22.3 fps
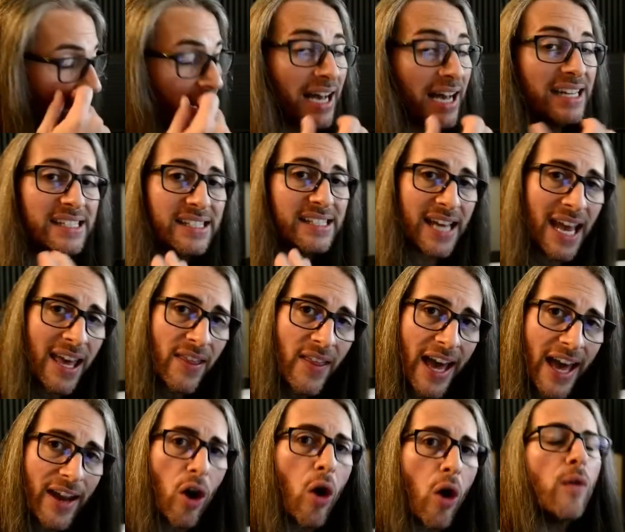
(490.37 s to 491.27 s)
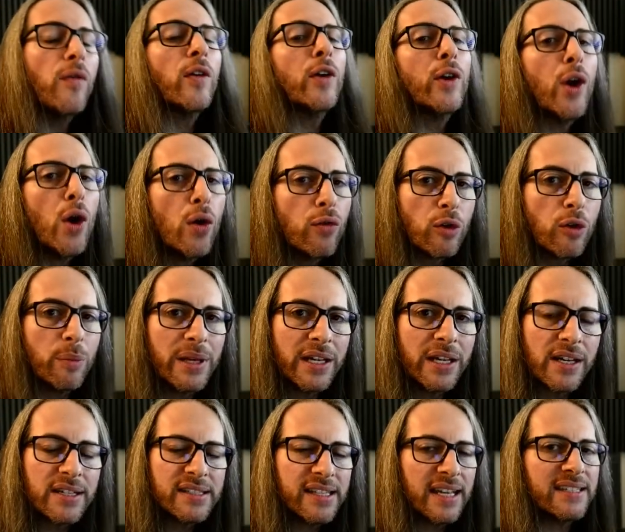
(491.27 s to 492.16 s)
and I say that over and over
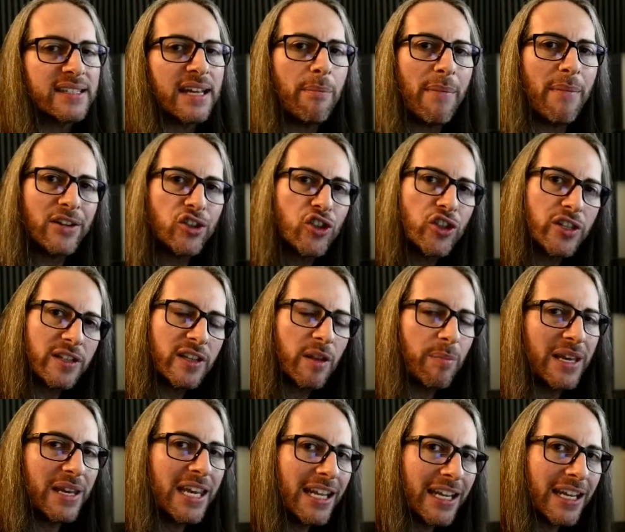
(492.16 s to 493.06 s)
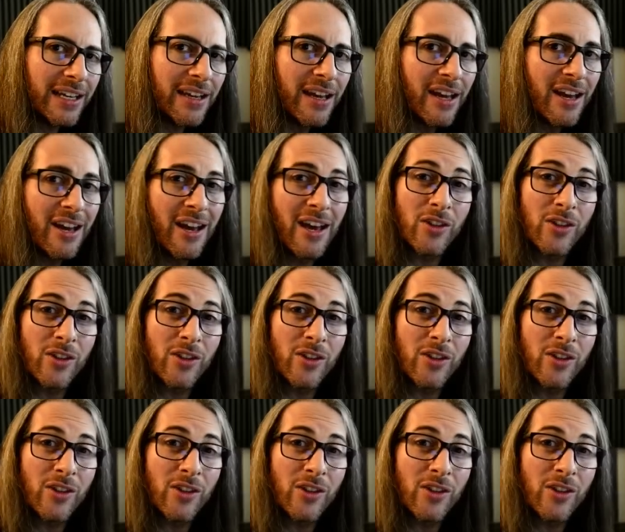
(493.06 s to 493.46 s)
because as I mentioned at the beginning,